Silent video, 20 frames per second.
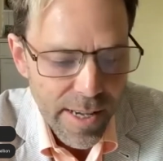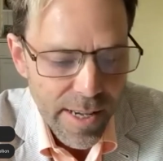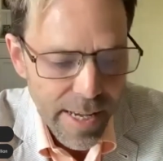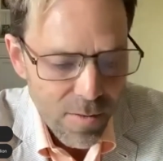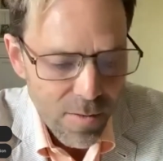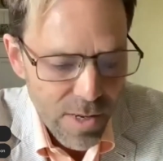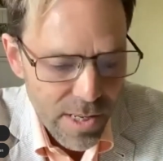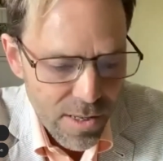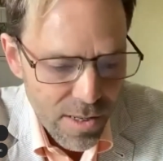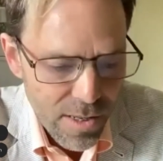
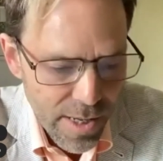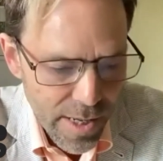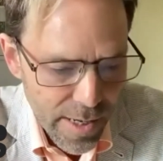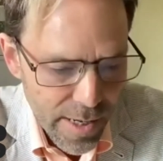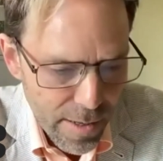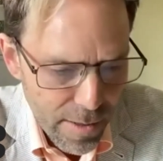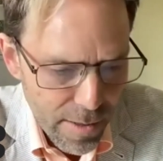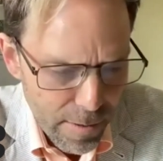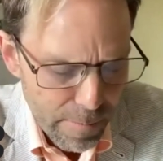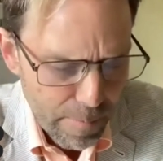in recent
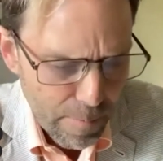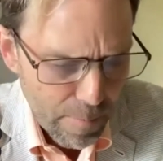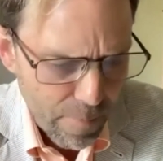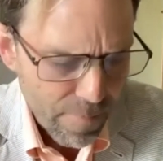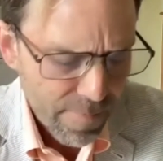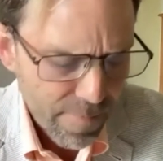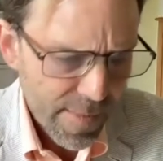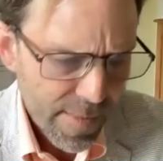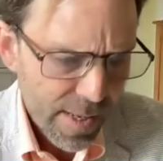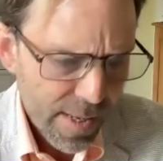years.
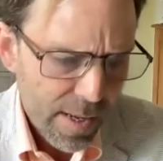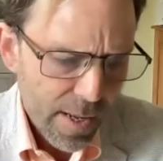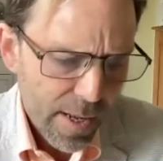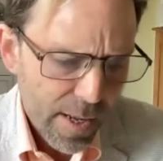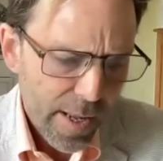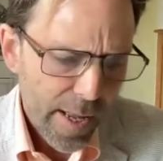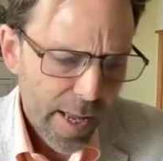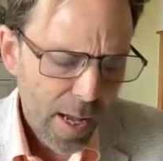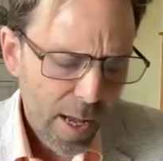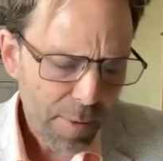
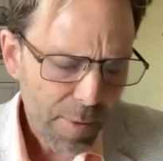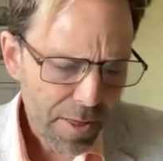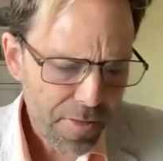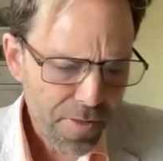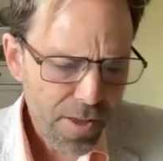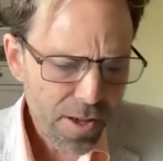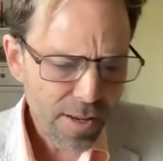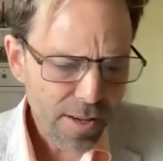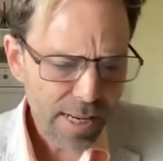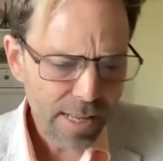And my
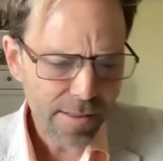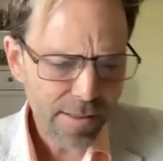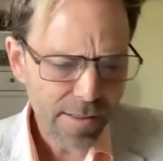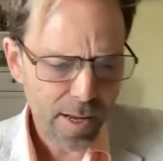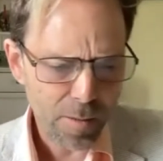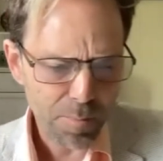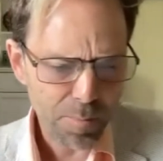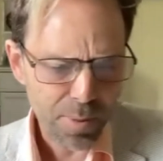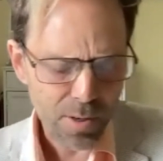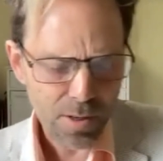third
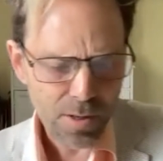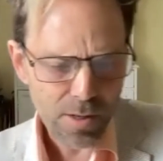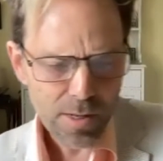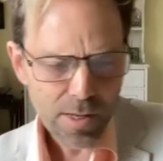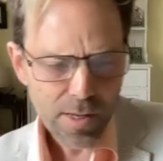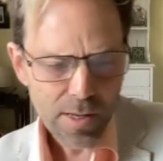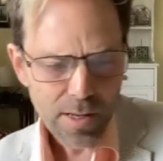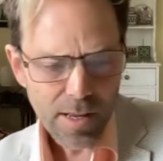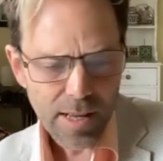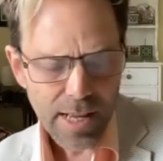example
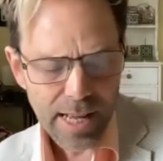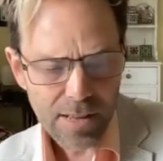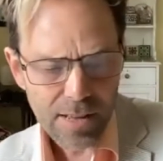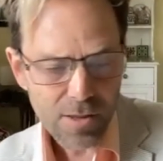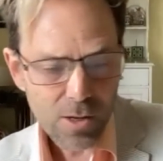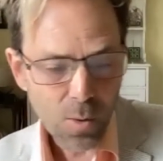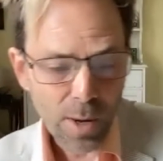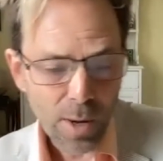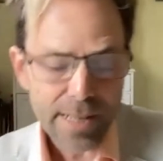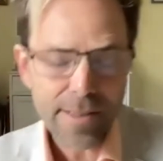is
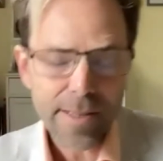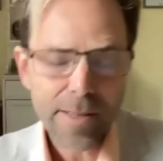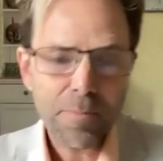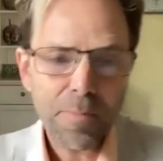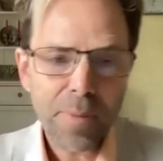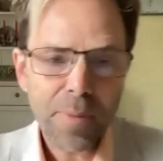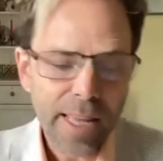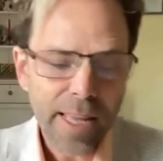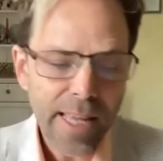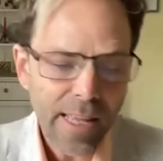quite
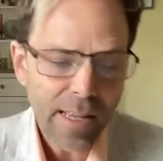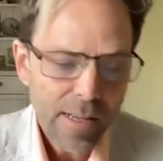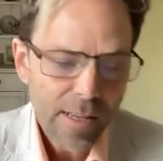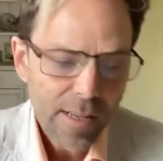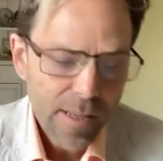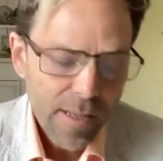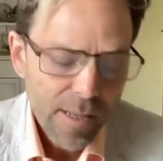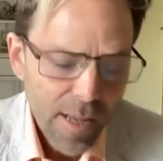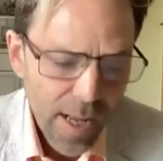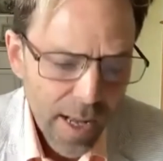simply
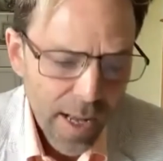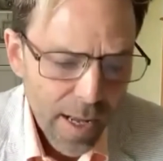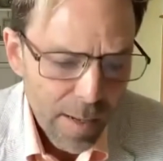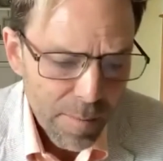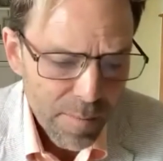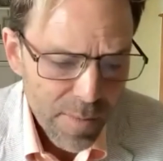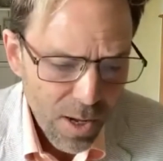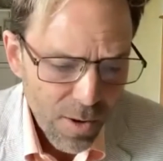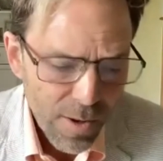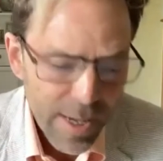
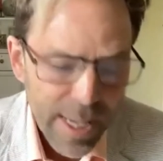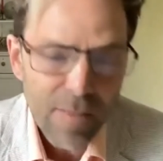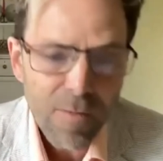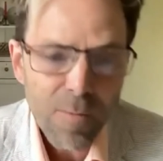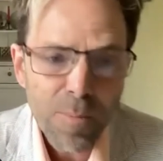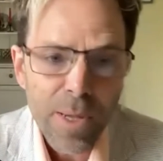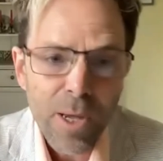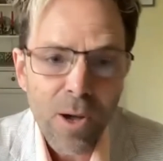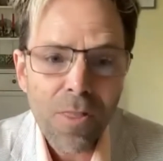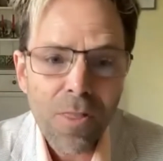going
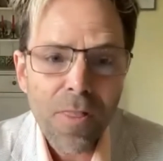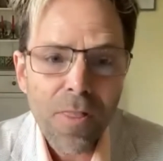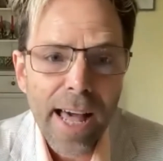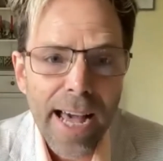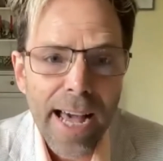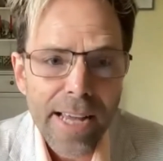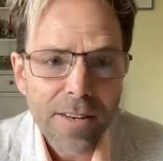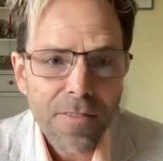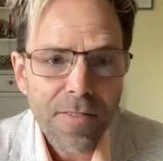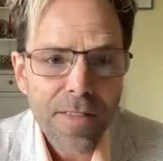even beyond
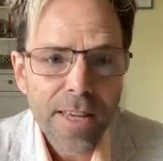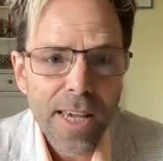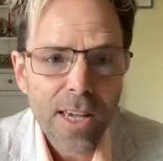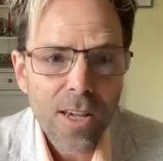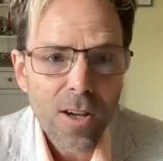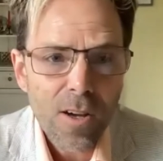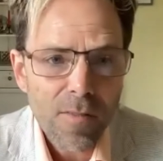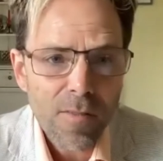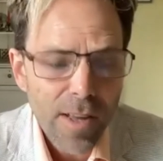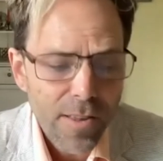that,
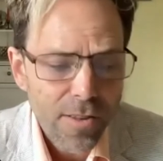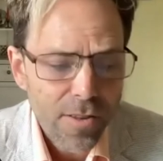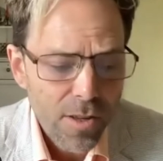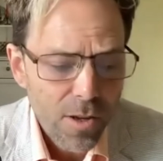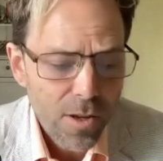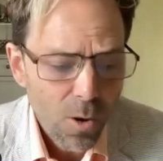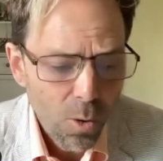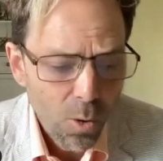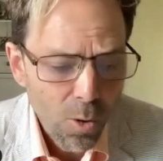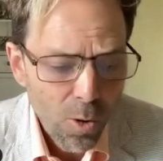thinking of
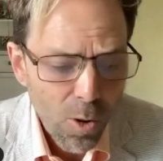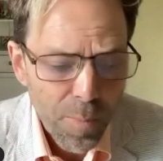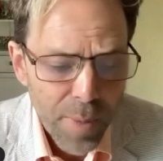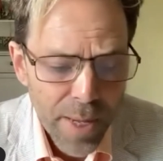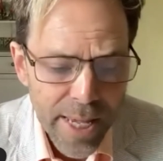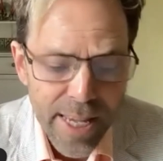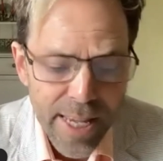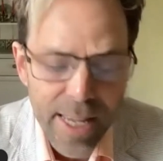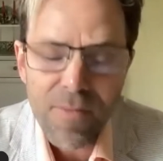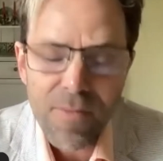us all
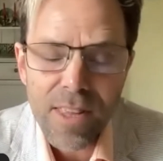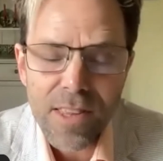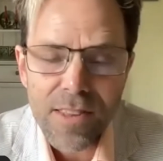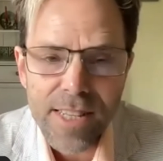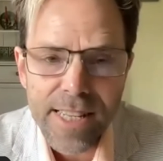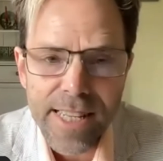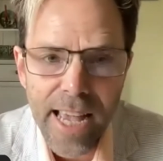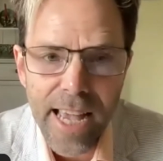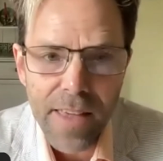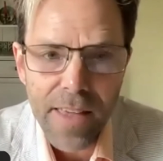being in this
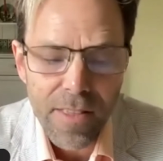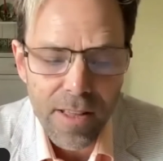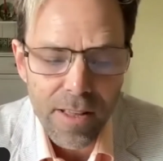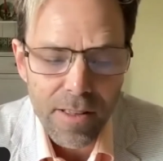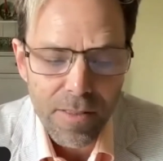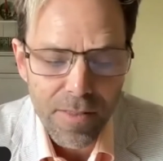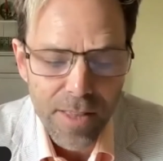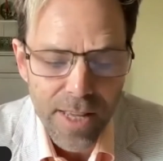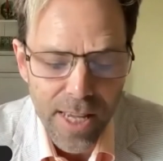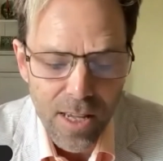together,
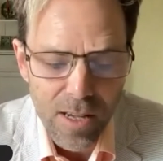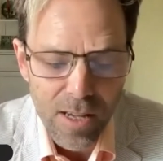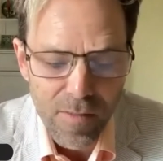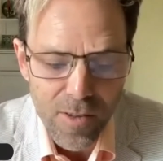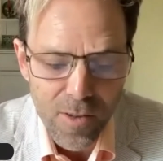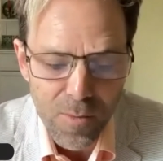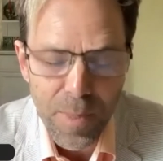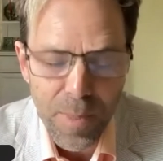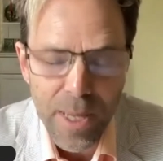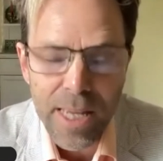thinking of
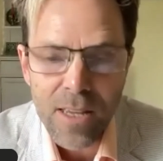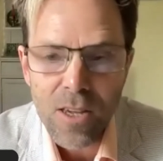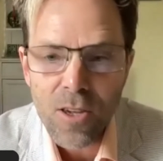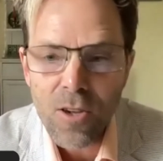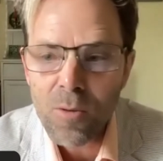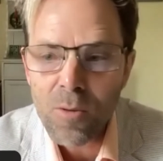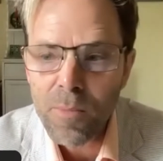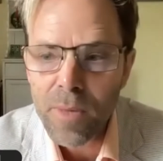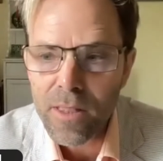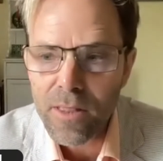us being
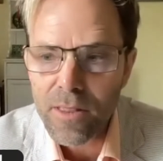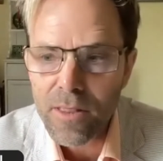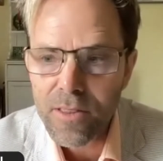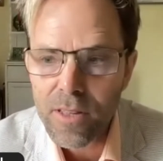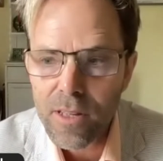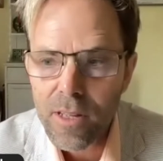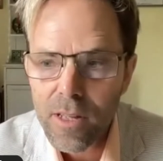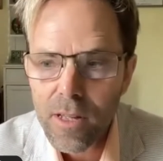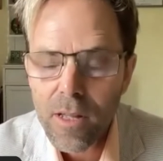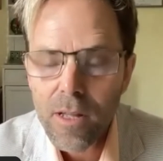humans,
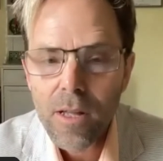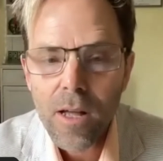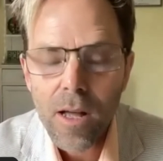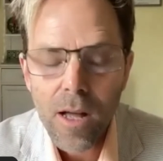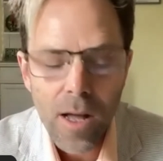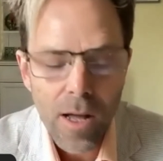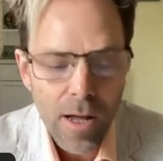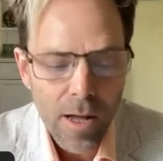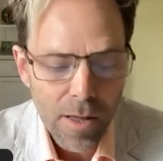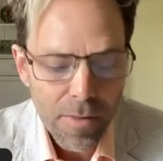
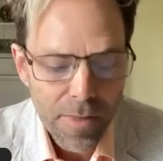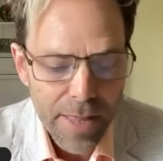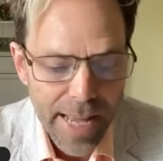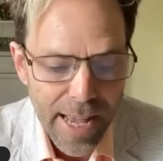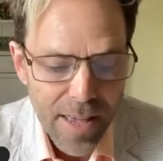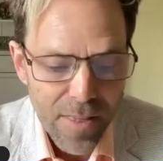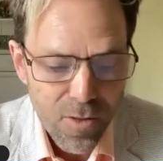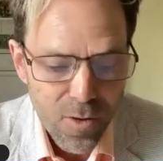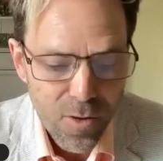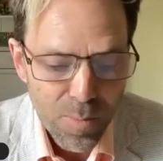the
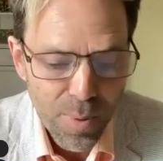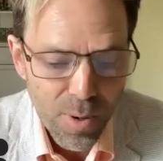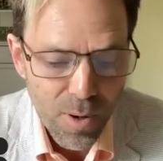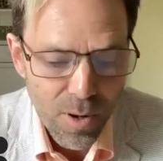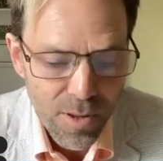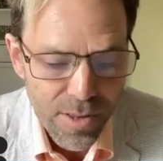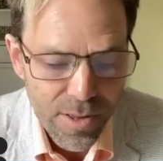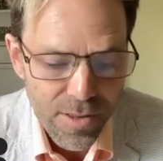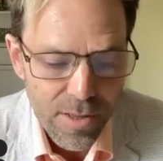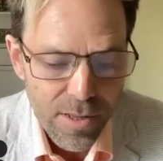
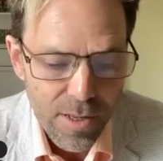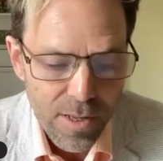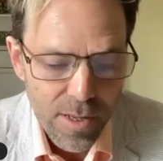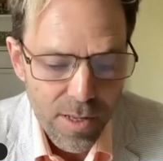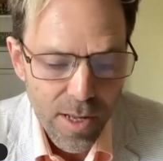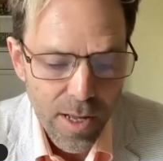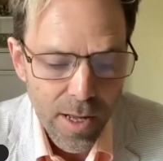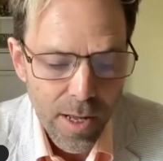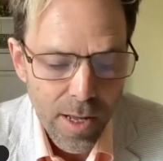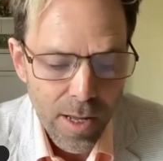anthropos
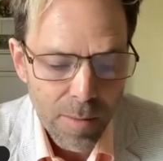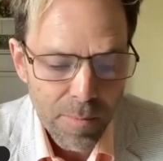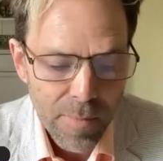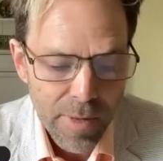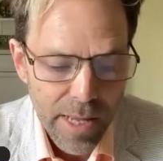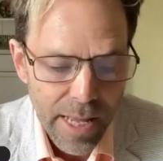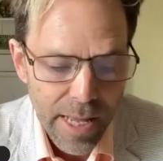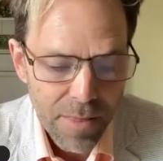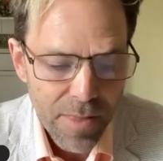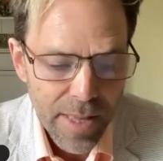
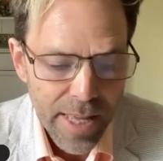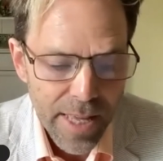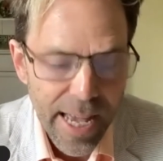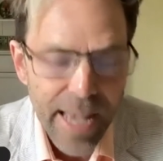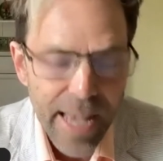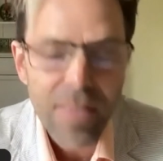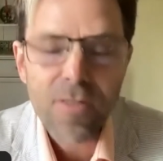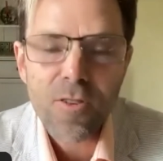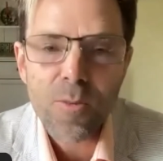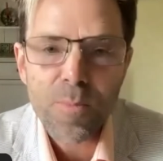in the
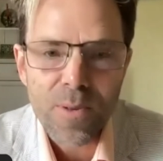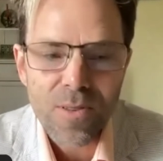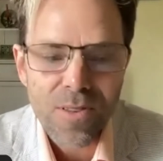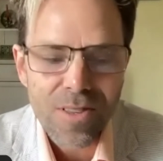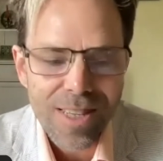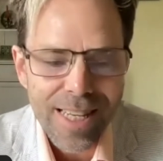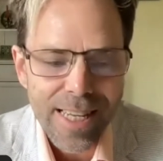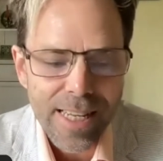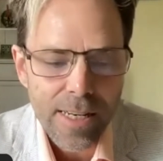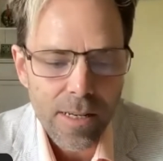
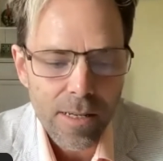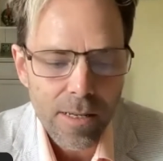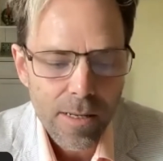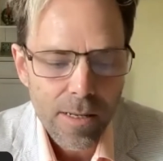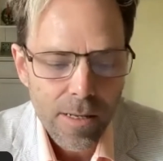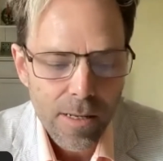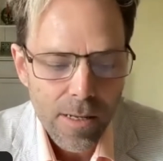Anthropocene.